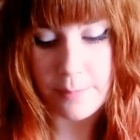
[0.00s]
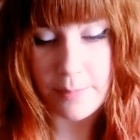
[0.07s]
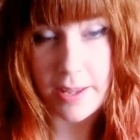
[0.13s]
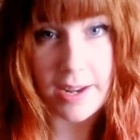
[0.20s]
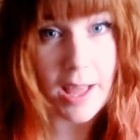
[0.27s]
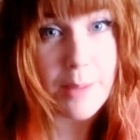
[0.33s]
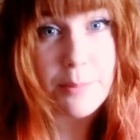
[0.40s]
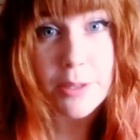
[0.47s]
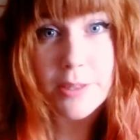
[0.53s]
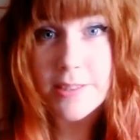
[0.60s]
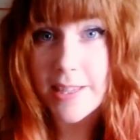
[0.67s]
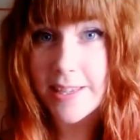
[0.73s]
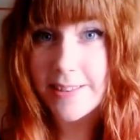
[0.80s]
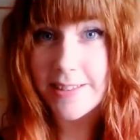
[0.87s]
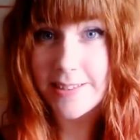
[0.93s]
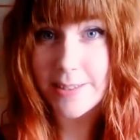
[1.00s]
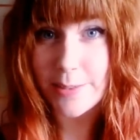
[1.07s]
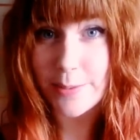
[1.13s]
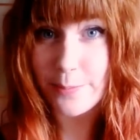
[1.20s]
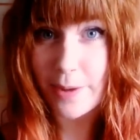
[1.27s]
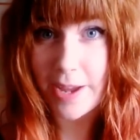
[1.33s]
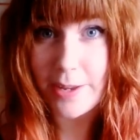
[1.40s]
And I'm not saying this
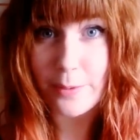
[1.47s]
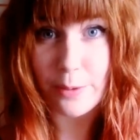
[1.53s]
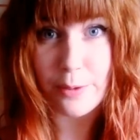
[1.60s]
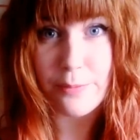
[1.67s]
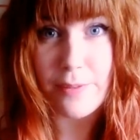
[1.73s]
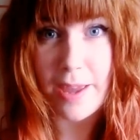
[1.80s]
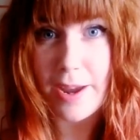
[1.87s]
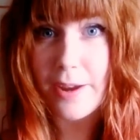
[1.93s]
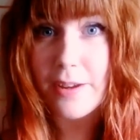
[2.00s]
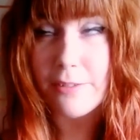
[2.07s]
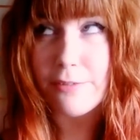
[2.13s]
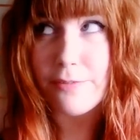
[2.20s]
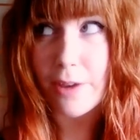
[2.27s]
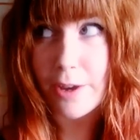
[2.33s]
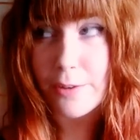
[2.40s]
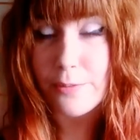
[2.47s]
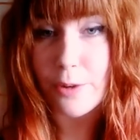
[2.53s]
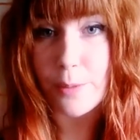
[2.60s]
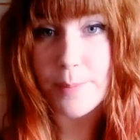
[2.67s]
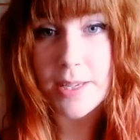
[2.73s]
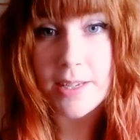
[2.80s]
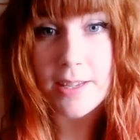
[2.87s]
is right or fair, far
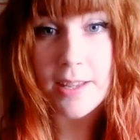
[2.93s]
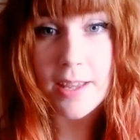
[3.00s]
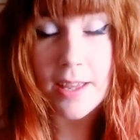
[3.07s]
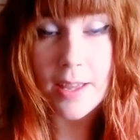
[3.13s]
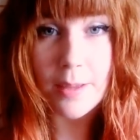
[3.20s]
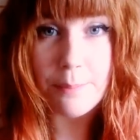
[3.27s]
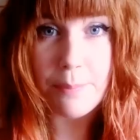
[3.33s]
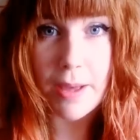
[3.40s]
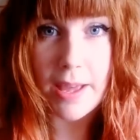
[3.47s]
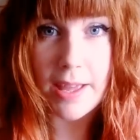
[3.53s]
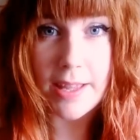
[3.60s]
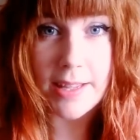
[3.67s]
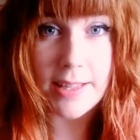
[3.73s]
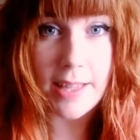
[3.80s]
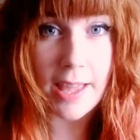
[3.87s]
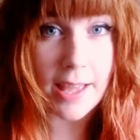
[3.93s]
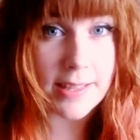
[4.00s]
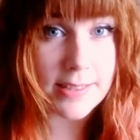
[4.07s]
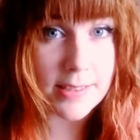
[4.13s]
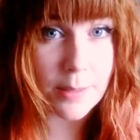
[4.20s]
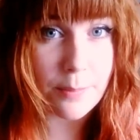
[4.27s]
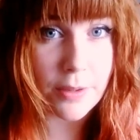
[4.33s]
from it, but
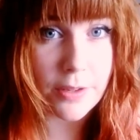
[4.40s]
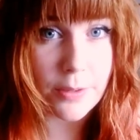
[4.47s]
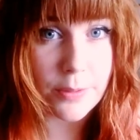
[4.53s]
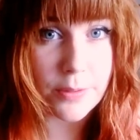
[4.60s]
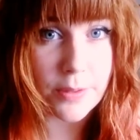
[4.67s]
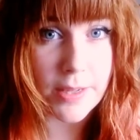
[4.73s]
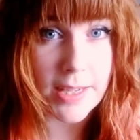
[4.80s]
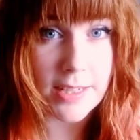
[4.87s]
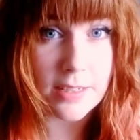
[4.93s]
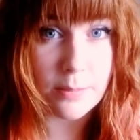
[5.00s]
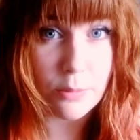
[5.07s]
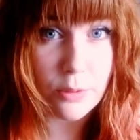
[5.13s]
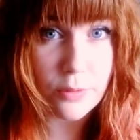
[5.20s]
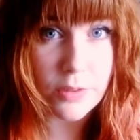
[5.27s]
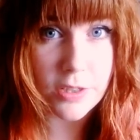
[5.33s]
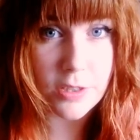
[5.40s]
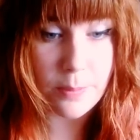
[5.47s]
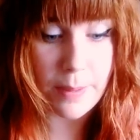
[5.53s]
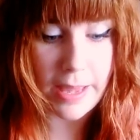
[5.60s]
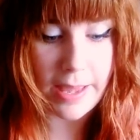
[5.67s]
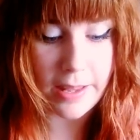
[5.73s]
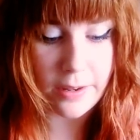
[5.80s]
as someone who's looking to move to
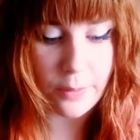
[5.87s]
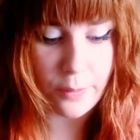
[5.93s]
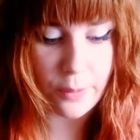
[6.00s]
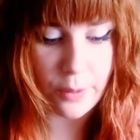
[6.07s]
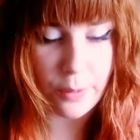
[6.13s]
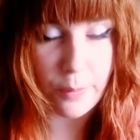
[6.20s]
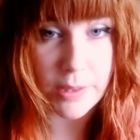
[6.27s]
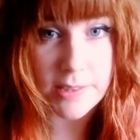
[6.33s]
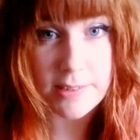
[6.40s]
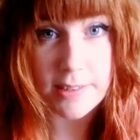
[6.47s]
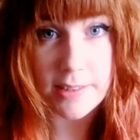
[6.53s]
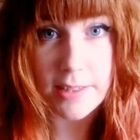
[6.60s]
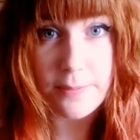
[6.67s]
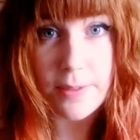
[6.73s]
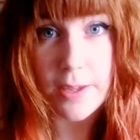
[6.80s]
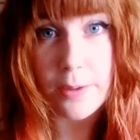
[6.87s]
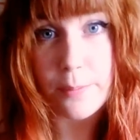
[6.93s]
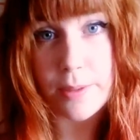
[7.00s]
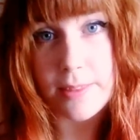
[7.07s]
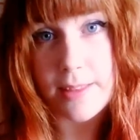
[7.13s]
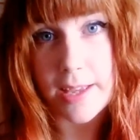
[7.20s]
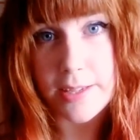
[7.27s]
Japan or wants to live here
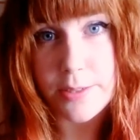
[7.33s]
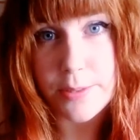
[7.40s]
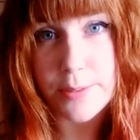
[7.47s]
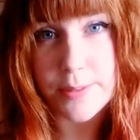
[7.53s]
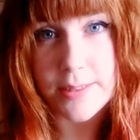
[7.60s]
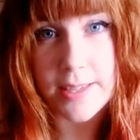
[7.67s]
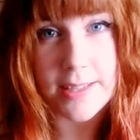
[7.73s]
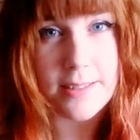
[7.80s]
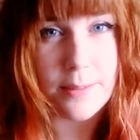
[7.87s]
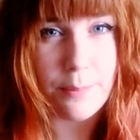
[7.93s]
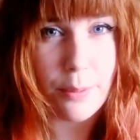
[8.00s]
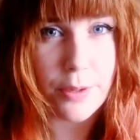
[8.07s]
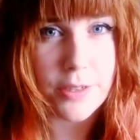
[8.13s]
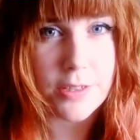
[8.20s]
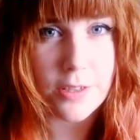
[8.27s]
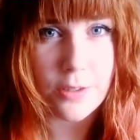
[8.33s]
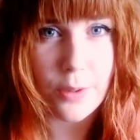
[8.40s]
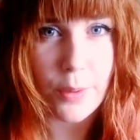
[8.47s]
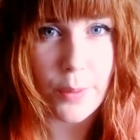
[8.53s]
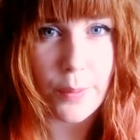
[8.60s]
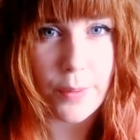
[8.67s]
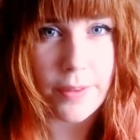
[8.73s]
with tattoos, it's important to
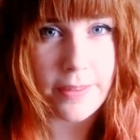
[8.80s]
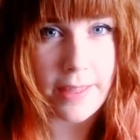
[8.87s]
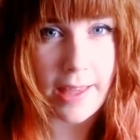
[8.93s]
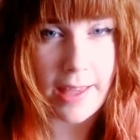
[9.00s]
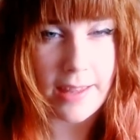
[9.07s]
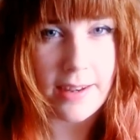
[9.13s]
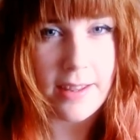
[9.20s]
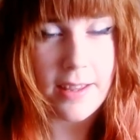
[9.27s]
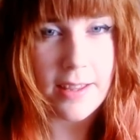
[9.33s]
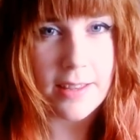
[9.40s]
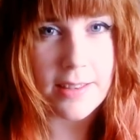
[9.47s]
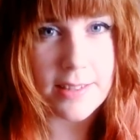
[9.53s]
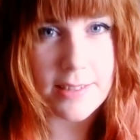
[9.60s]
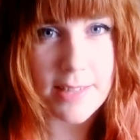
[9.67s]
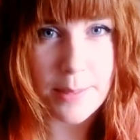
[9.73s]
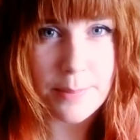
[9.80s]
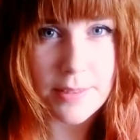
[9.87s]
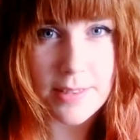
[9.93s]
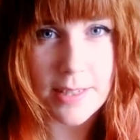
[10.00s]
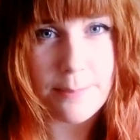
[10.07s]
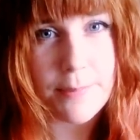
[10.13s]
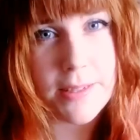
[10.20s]
know that the same
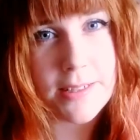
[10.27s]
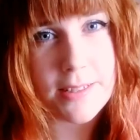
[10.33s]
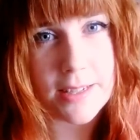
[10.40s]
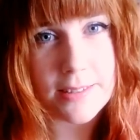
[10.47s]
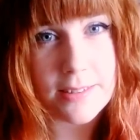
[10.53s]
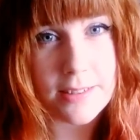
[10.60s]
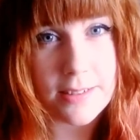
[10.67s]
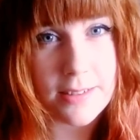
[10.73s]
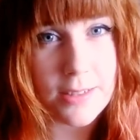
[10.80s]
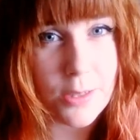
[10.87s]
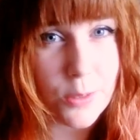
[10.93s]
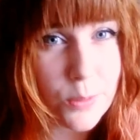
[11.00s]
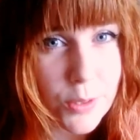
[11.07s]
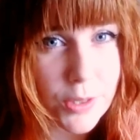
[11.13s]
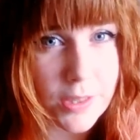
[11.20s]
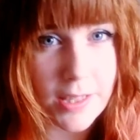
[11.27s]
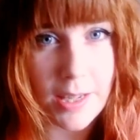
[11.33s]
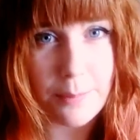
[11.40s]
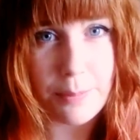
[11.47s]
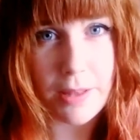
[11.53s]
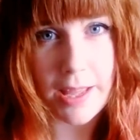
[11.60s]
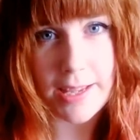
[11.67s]
stigma doesn't usually
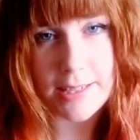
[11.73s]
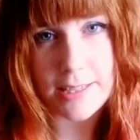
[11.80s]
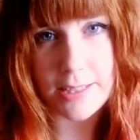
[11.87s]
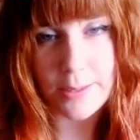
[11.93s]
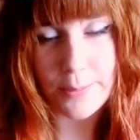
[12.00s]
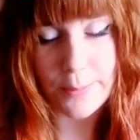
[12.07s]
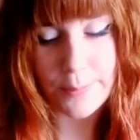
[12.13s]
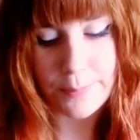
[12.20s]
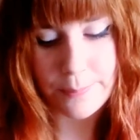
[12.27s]
apply to you.